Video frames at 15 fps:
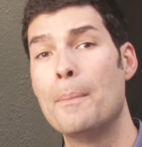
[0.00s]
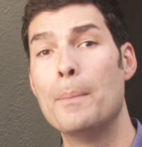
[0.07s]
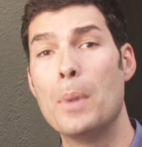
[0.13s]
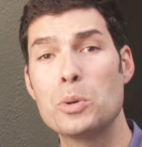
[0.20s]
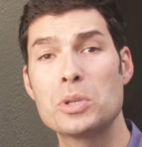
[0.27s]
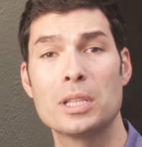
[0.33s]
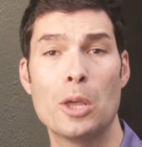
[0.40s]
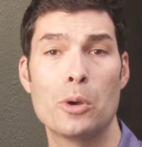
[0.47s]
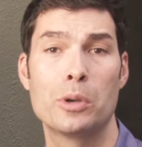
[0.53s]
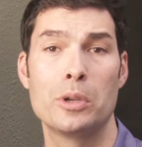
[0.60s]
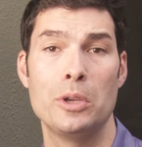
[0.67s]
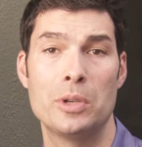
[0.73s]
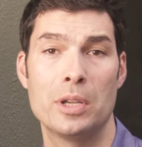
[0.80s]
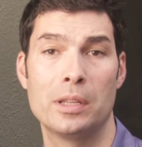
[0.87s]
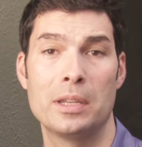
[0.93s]
most local
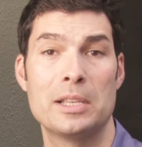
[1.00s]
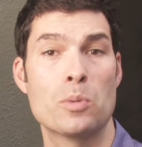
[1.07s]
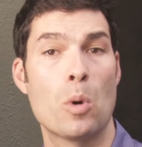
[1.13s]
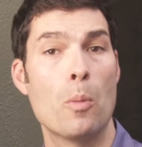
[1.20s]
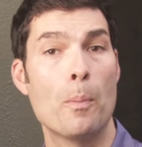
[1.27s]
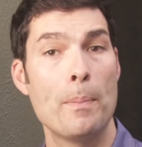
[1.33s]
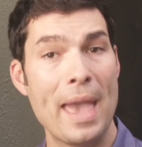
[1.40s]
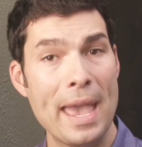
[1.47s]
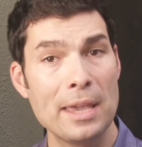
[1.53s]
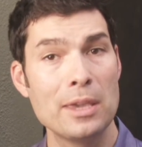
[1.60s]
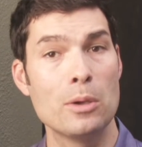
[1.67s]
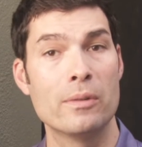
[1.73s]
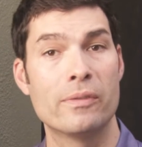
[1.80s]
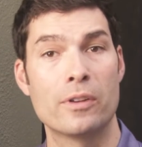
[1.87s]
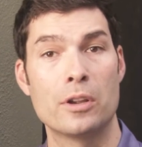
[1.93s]
utilities won't pay
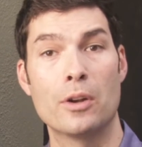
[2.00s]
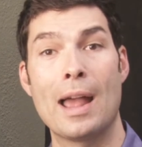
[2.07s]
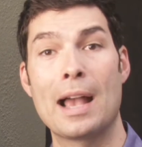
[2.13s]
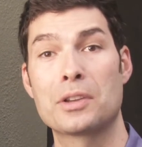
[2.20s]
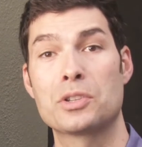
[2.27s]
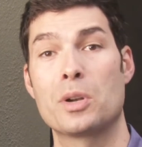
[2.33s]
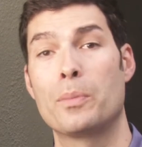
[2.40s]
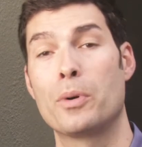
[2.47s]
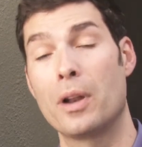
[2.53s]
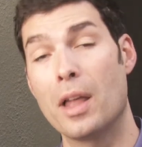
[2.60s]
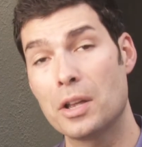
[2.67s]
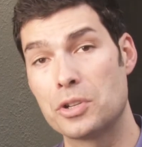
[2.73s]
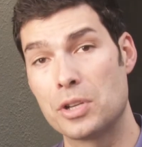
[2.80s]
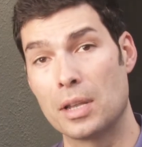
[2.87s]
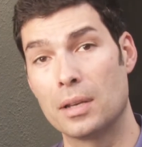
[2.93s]
you for your extra
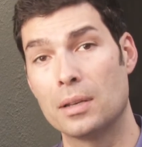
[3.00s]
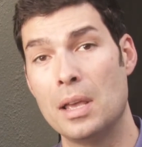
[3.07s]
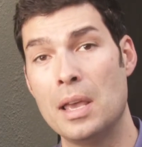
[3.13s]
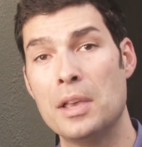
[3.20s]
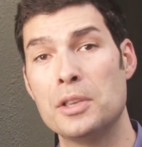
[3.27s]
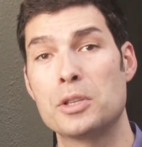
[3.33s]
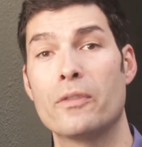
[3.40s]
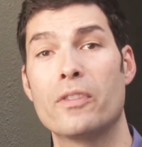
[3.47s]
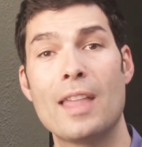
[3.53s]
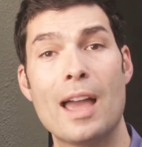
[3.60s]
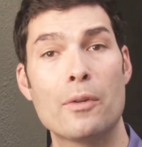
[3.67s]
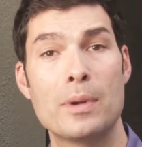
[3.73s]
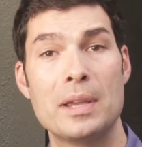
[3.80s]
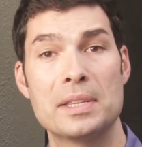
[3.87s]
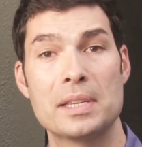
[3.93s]
production. So for
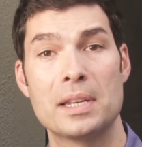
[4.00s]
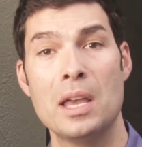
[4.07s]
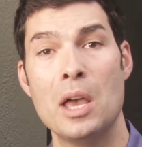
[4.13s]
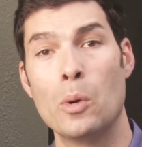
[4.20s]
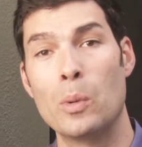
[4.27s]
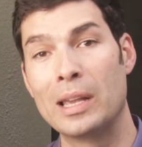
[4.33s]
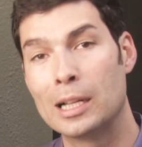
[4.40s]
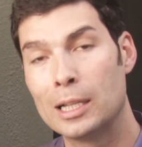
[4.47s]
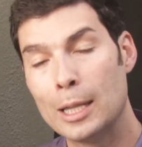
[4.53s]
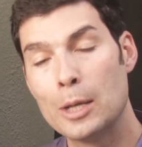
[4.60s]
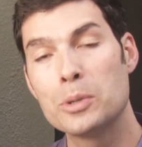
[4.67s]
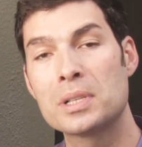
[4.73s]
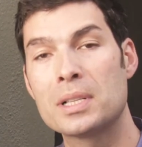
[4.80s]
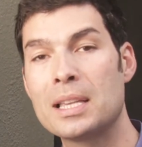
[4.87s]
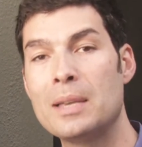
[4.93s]
that reason, we
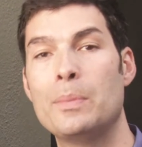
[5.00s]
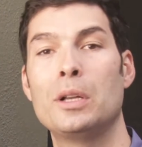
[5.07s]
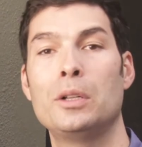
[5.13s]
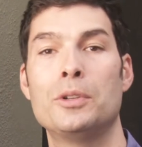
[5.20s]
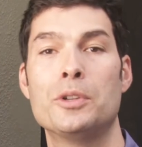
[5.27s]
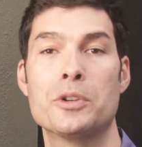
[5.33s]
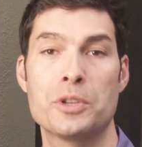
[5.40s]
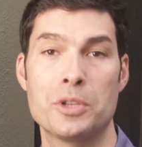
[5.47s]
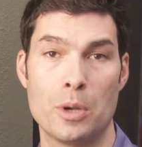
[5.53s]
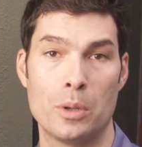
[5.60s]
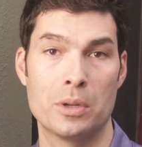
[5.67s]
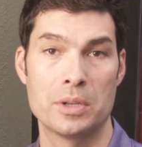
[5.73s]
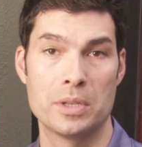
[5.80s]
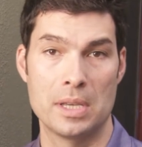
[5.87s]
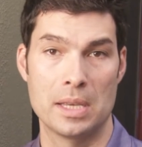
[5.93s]
closely build your
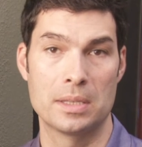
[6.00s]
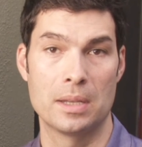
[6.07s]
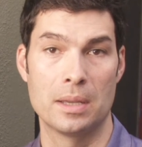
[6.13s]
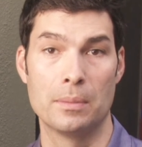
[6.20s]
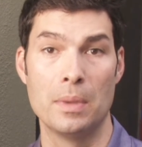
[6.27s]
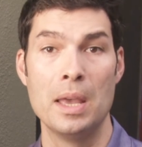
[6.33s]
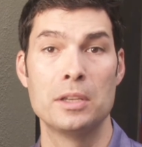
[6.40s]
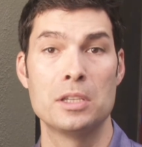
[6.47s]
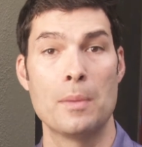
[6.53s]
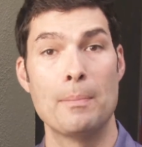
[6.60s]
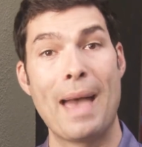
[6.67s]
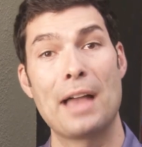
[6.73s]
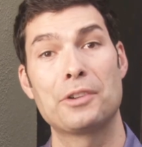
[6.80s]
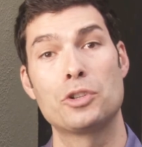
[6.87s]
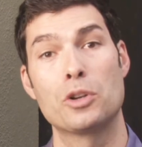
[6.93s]
solar system to
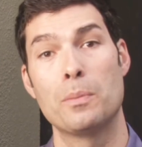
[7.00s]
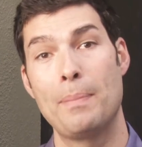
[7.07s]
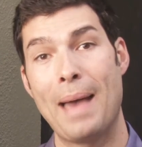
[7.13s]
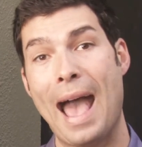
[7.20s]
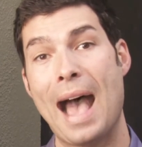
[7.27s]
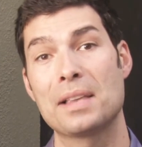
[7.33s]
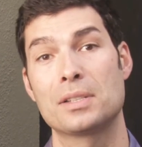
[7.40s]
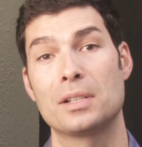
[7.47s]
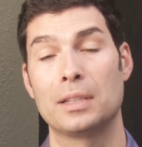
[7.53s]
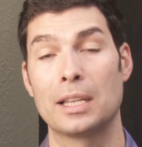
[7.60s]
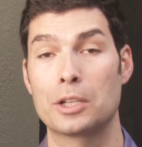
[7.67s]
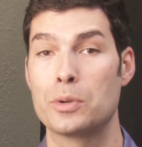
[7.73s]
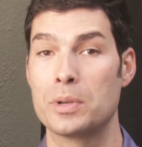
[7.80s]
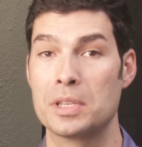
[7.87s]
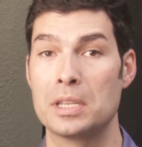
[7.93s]
match your past
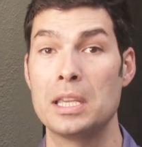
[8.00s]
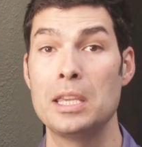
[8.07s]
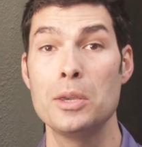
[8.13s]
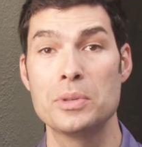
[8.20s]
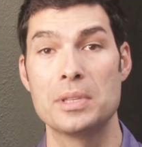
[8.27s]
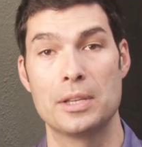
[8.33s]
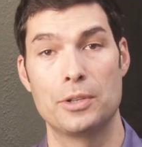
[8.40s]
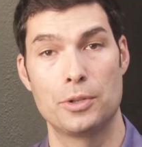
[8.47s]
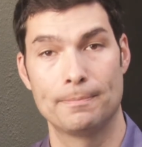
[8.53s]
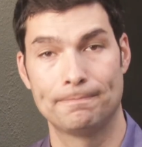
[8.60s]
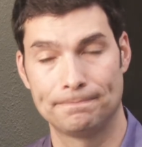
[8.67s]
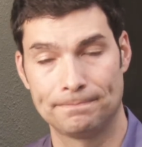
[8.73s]
electricity usage.